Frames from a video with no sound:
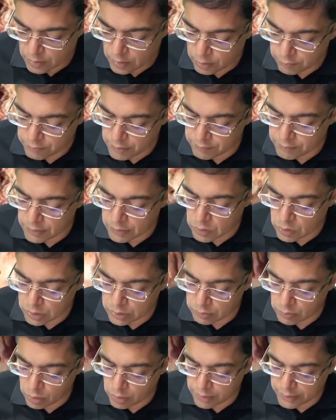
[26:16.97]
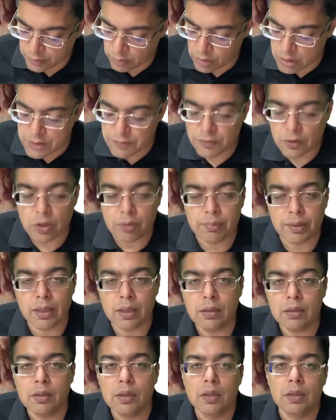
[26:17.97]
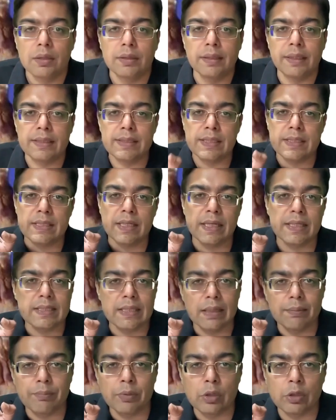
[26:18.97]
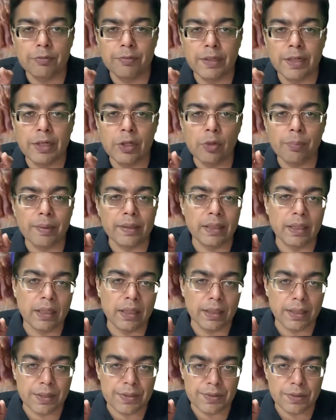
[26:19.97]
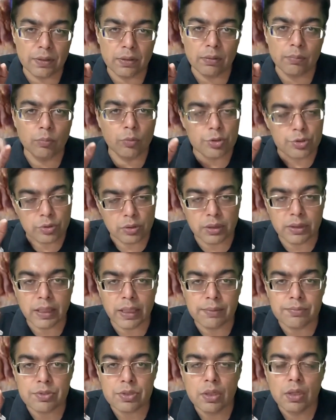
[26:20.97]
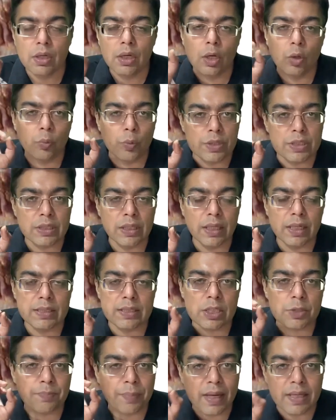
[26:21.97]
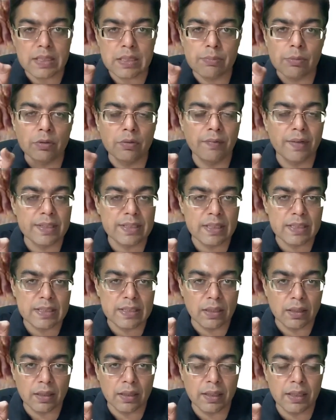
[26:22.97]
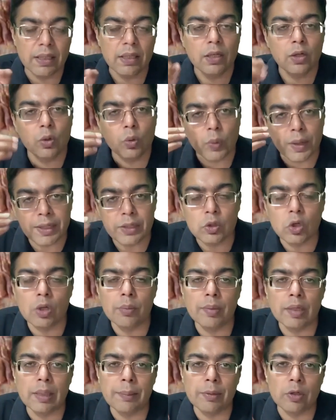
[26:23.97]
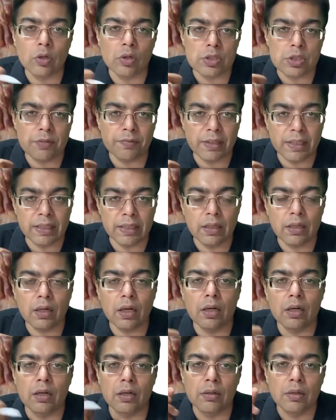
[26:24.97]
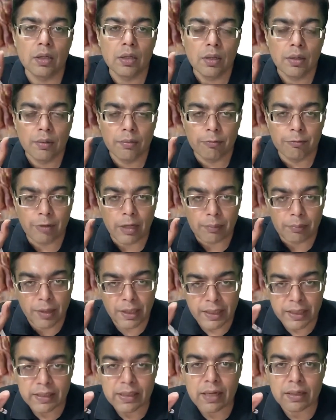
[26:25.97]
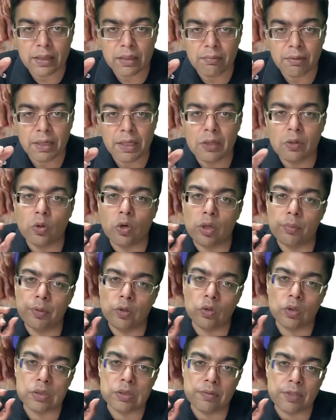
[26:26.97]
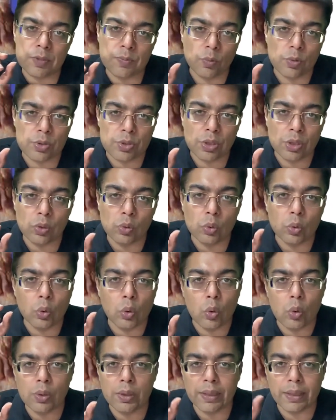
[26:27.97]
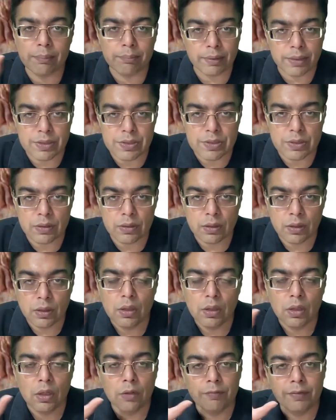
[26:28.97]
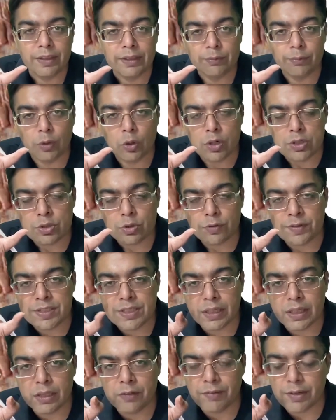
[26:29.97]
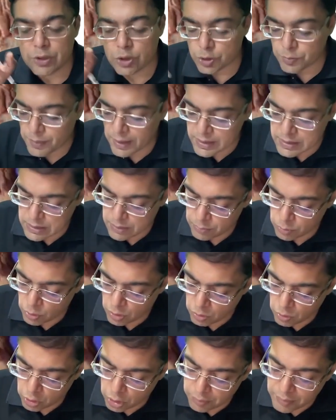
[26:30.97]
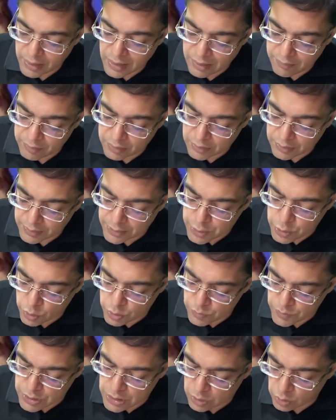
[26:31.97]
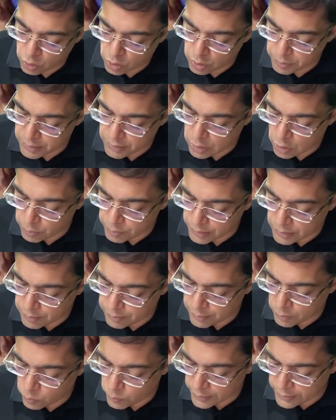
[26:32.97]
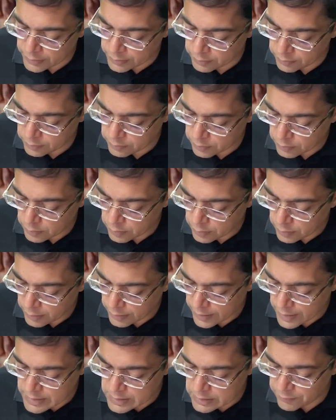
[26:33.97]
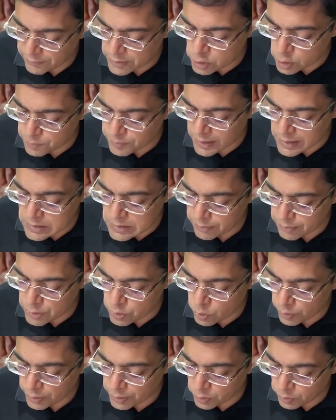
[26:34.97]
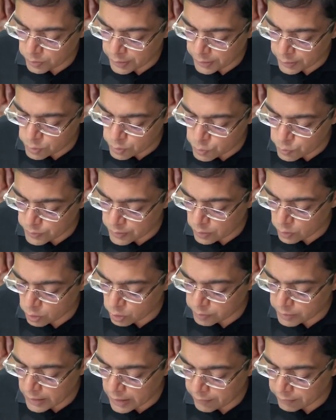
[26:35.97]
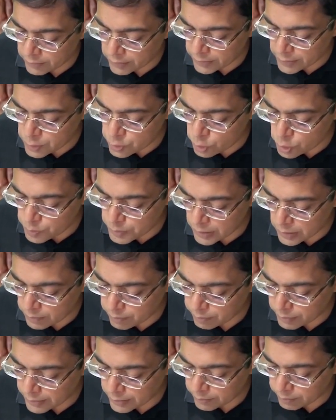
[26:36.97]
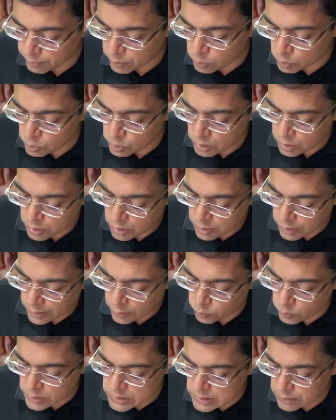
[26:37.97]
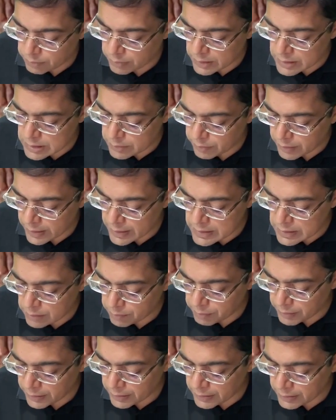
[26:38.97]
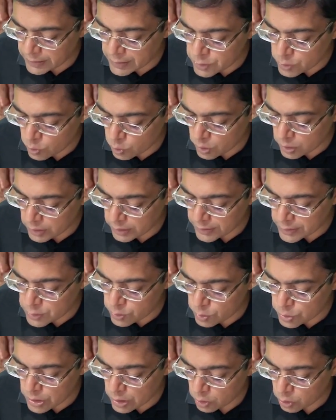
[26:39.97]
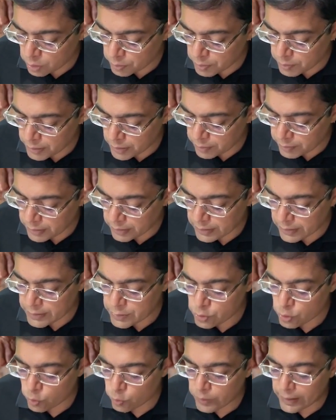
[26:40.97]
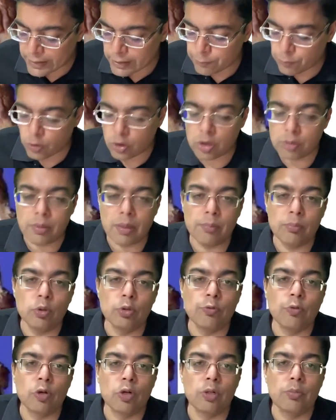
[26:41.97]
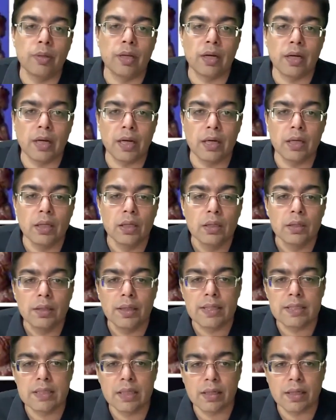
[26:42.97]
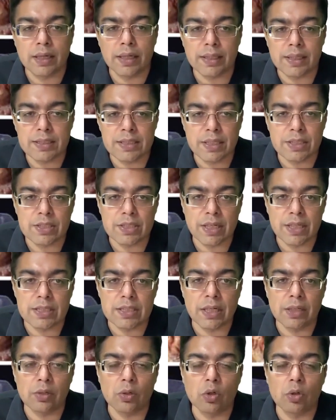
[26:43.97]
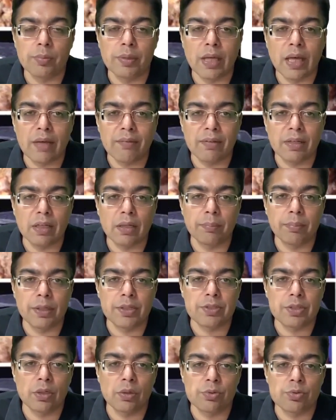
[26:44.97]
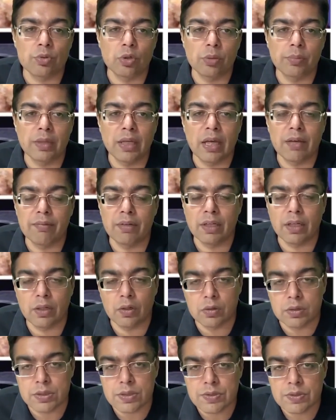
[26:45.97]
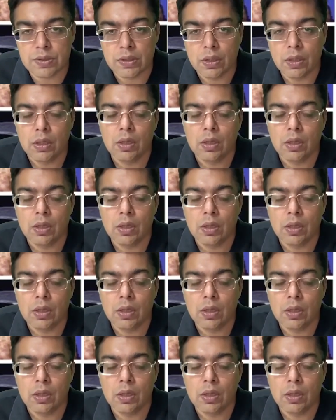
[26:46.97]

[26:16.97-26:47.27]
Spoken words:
When we are talking about Raynaud's phenomena, this is an example of an idiopathic condition most of the times in which there is a spasm of the vessel suddenly, quite commonly because of either a vibrating activity or because of exposure to cold temperature. Where because of a sudden vasospasm, you are going to be having the tissues which are going to be now becoming white. As the vasospasm is going to reduce, we are going to be having the tissues becoming blue. And once the blood supply is completely restored, the tissues are going to be becoming red. So white followed by blue followed by red is the characteristic change that you're going to be having in a patient who's going to be having Raynaud's.